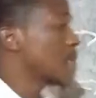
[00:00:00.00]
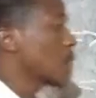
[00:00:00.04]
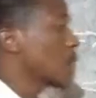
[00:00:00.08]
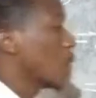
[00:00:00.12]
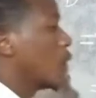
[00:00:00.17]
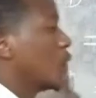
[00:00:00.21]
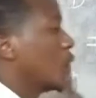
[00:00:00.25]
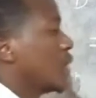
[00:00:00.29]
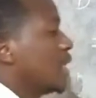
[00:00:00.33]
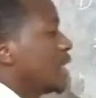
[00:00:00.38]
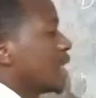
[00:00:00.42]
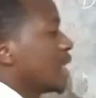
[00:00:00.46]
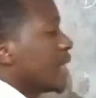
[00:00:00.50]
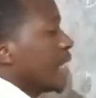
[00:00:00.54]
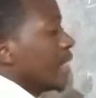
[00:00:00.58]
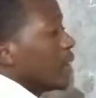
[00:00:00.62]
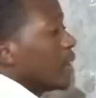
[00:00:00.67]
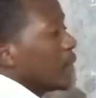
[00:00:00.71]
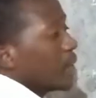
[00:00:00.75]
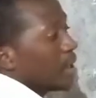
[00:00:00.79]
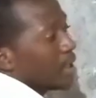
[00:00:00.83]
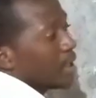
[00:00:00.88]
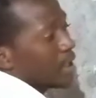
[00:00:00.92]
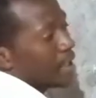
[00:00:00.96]
So
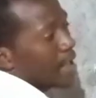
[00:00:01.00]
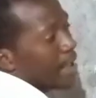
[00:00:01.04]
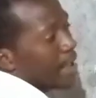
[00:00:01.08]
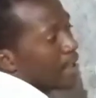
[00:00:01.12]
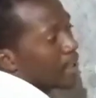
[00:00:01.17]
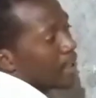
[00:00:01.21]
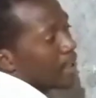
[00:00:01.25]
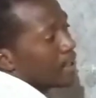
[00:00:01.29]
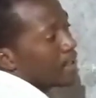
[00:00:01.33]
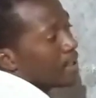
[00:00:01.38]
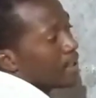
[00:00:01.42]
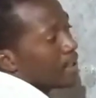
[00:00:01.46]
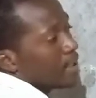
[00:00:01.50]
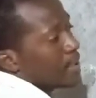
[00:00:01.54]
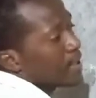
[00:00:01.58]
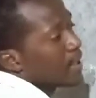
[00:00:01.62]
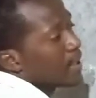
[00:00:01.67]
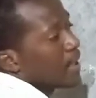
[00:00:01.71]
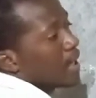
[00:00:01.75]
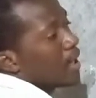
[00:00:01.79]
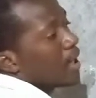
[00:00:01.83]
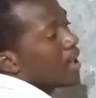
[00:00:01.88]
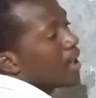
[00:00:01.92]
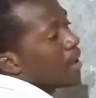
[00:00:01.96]
we indicate that
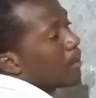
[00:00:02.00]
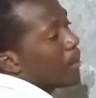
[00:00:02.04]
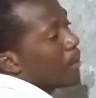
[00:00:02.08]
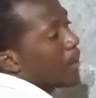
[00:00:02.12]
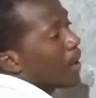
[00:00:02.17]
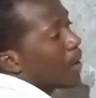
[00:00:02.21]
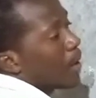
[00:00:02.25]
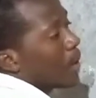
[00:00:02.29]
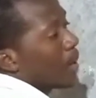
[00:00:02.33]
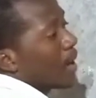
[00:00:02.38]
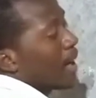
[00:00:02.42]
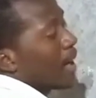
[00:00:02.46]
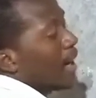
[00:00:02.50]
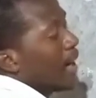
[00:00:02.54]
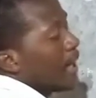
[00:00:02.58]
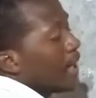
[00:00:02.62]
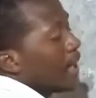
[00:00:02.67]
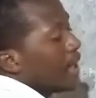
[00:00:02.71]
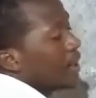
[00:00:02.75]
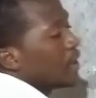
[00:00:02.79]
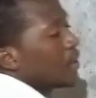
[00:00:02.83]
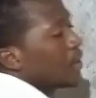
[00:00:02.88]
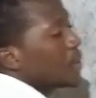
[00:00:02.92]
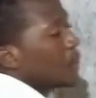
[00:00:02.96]
is the
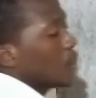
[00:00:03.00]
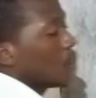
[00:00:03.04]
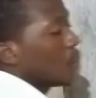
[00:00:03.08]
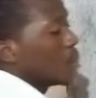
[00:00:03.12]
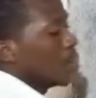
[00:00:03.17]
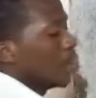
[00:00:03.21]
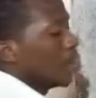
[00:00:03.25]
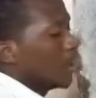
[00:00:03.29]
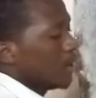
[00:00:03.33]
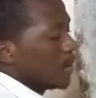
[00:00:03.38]
power 2.